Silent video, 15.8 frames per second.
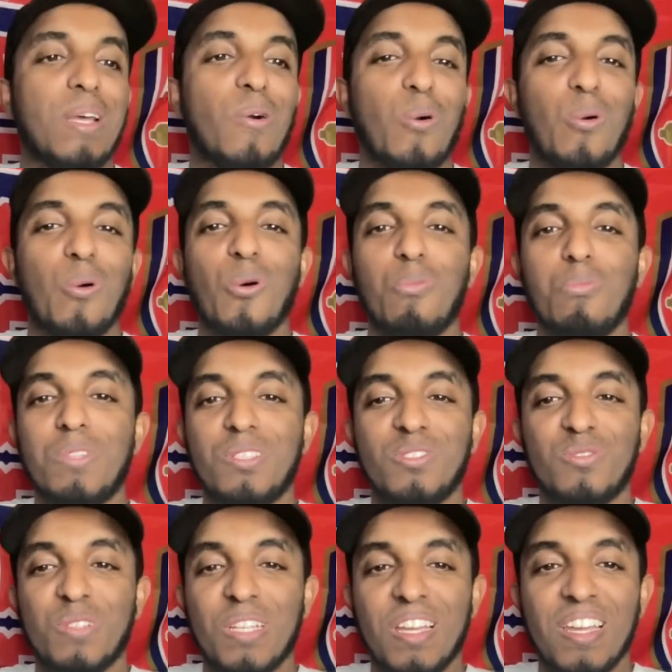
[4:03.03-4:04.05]
the whole
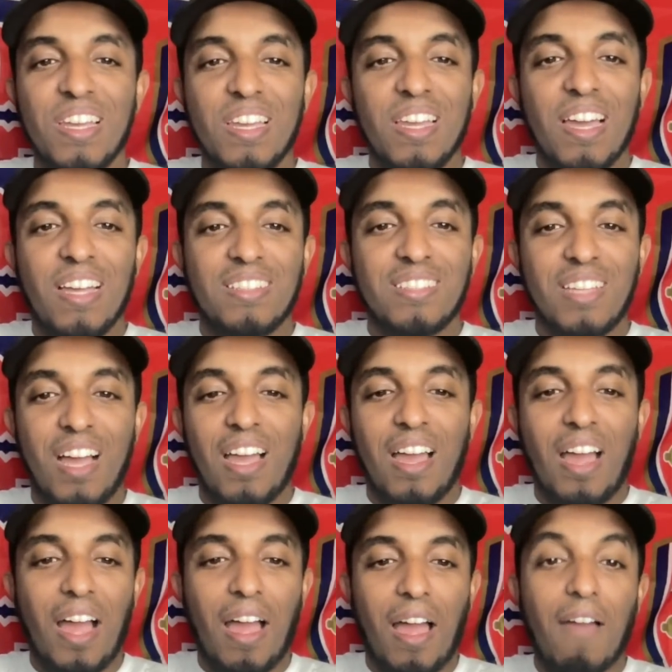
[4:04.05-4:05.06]
misery, as
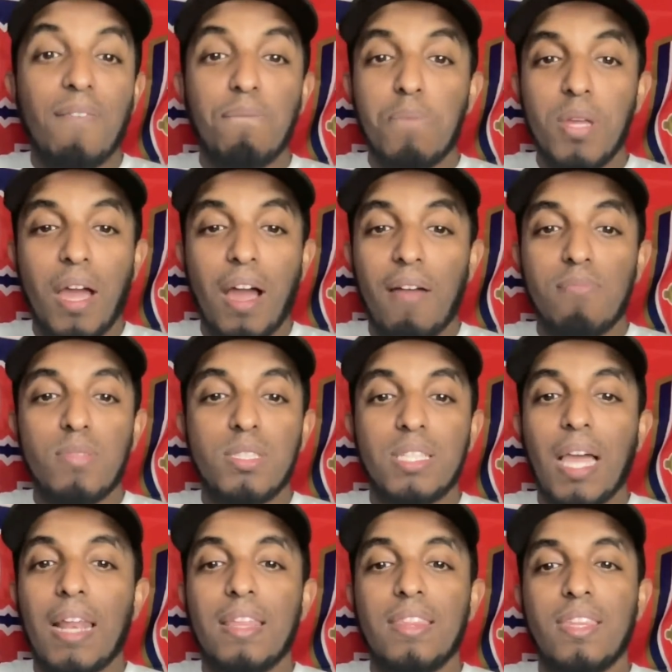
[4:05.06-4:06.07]
I've been
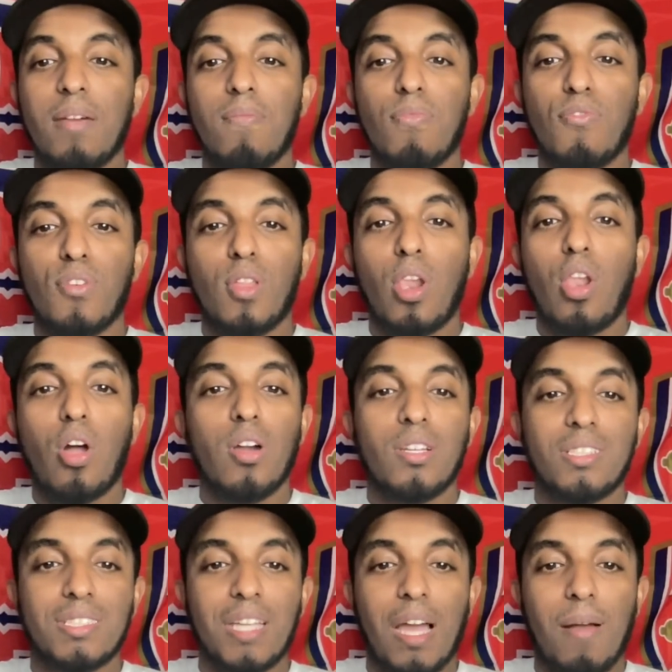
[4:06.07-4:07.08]
telling them for the
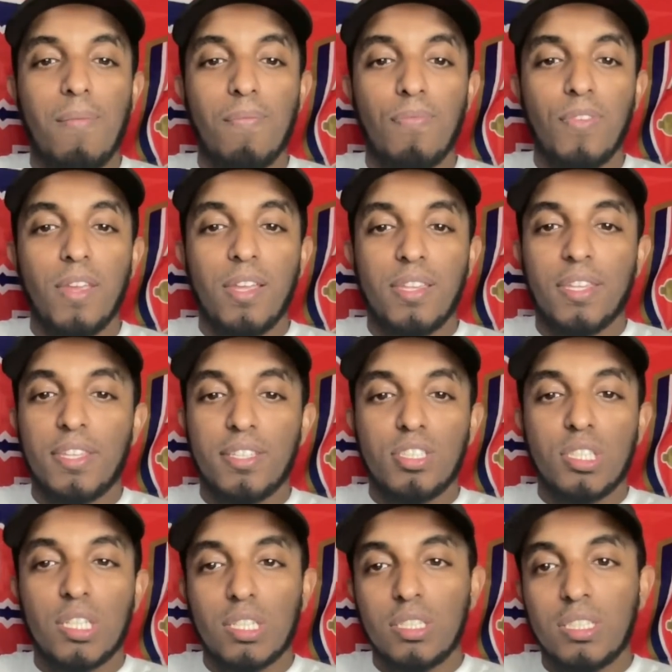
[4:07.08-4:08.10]
longest time that this
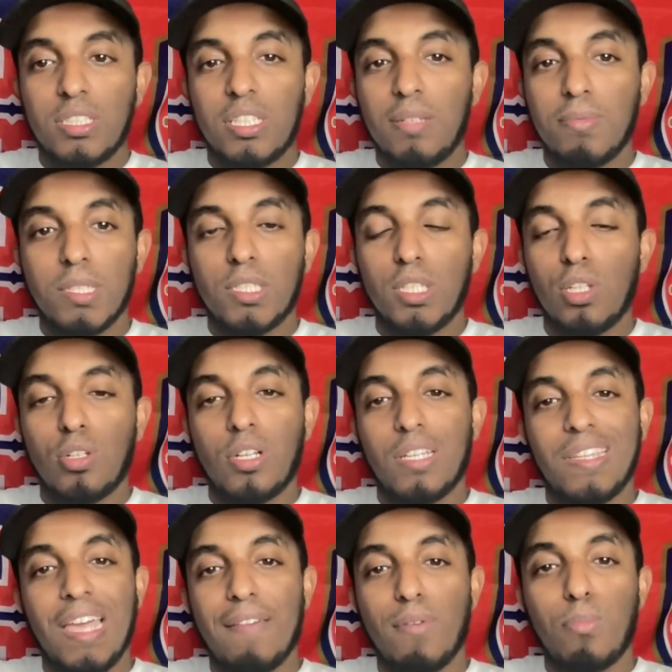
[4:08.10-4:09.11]
Chelsea team doesn't look
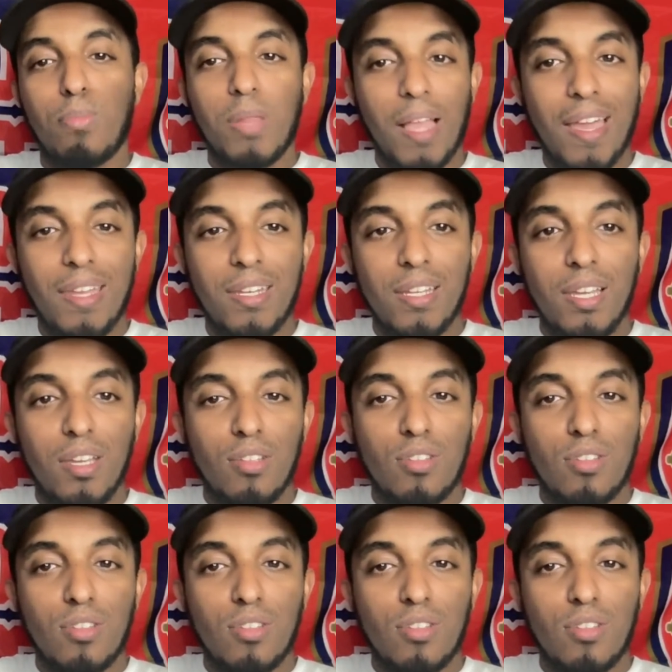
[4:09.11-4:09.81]
like they have a plan.